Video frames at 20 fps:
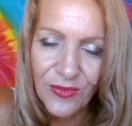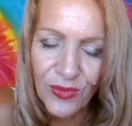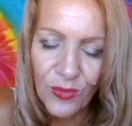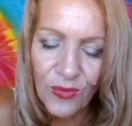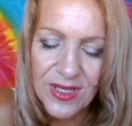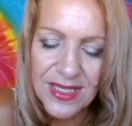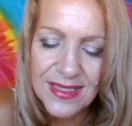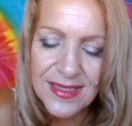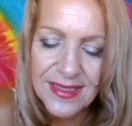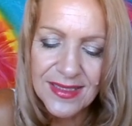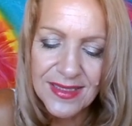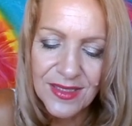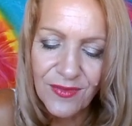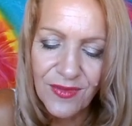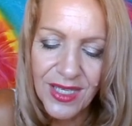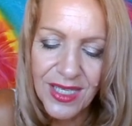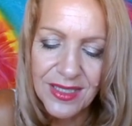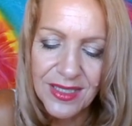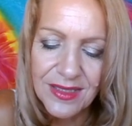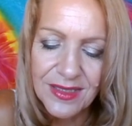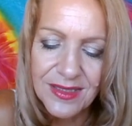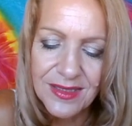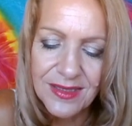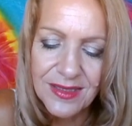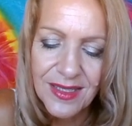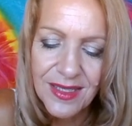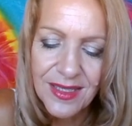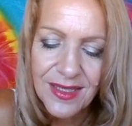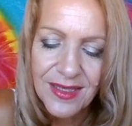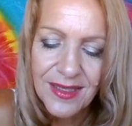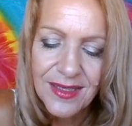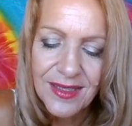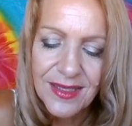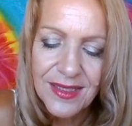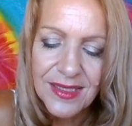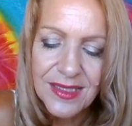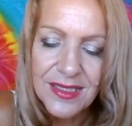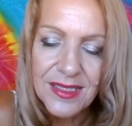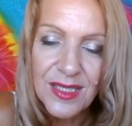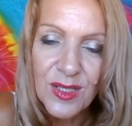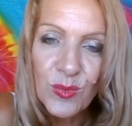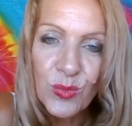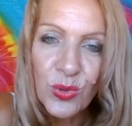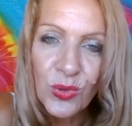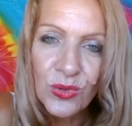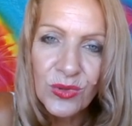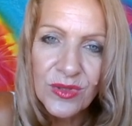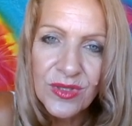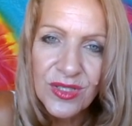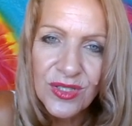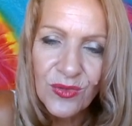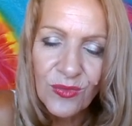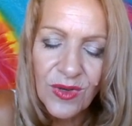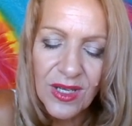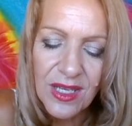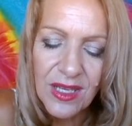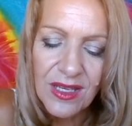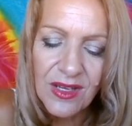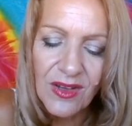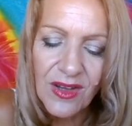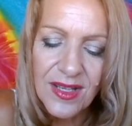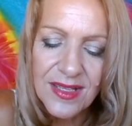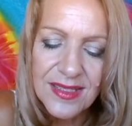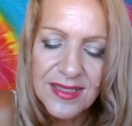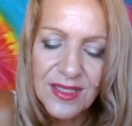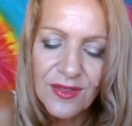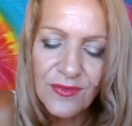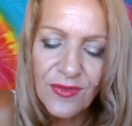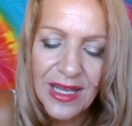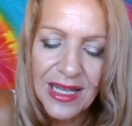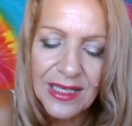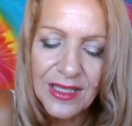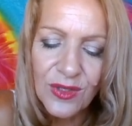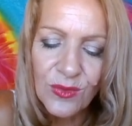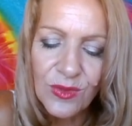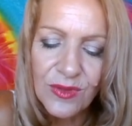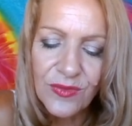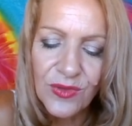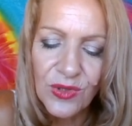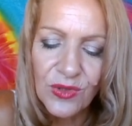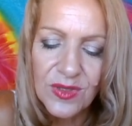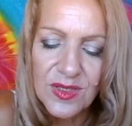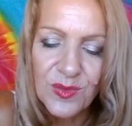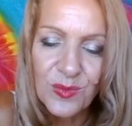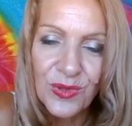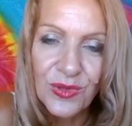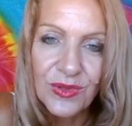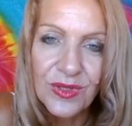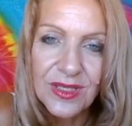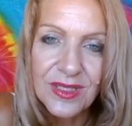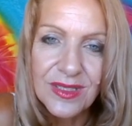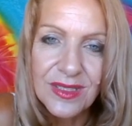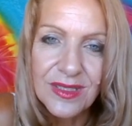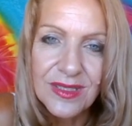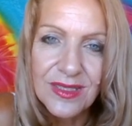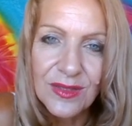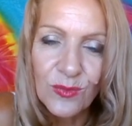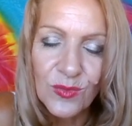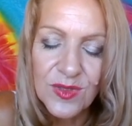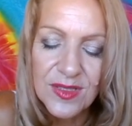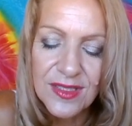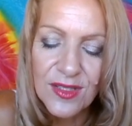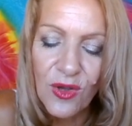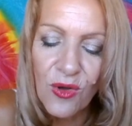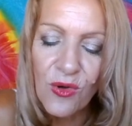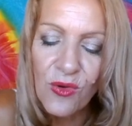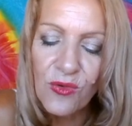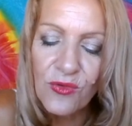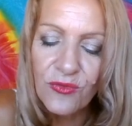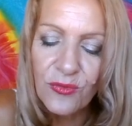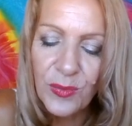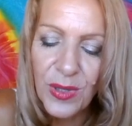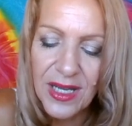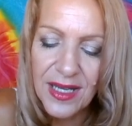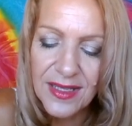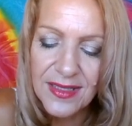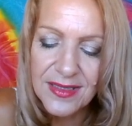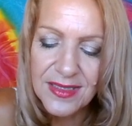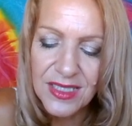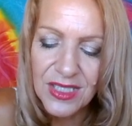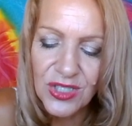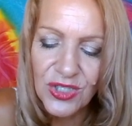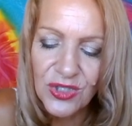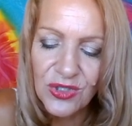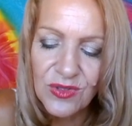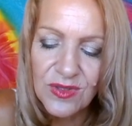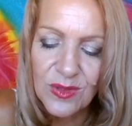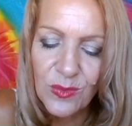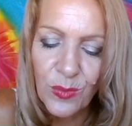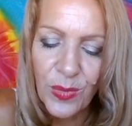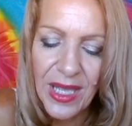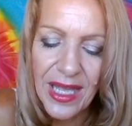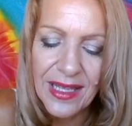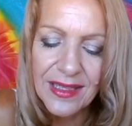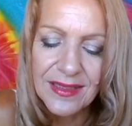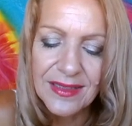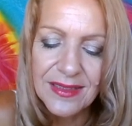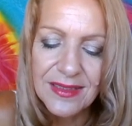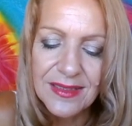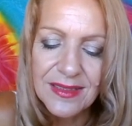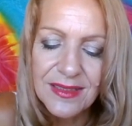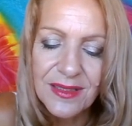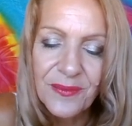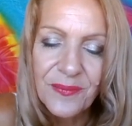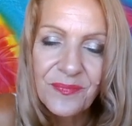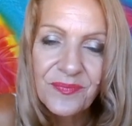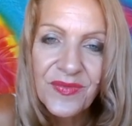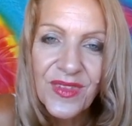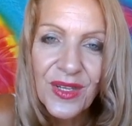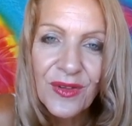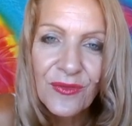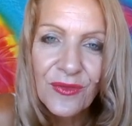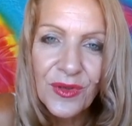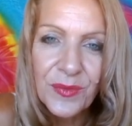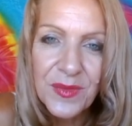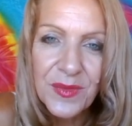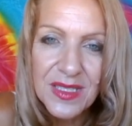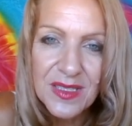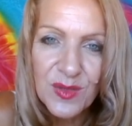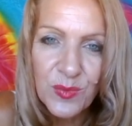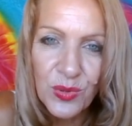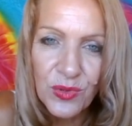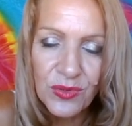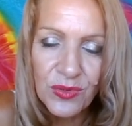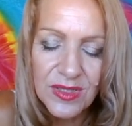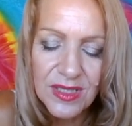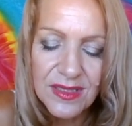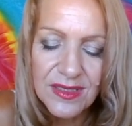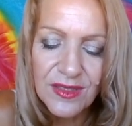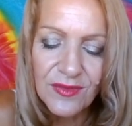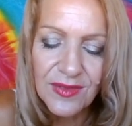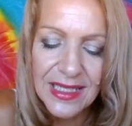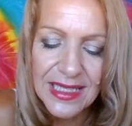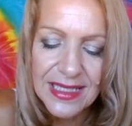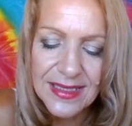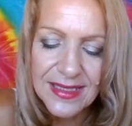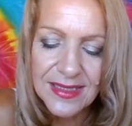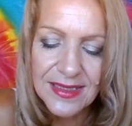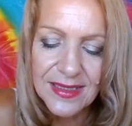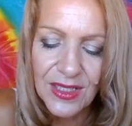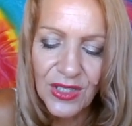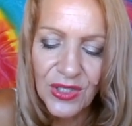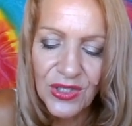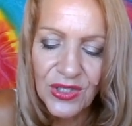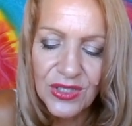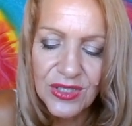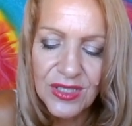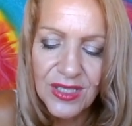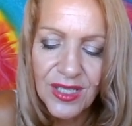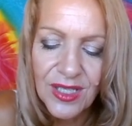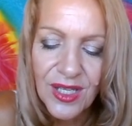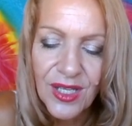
for recent events. It is important to recognize the value of your experiences and resolve past issues and patterns from the experience of lessons learned.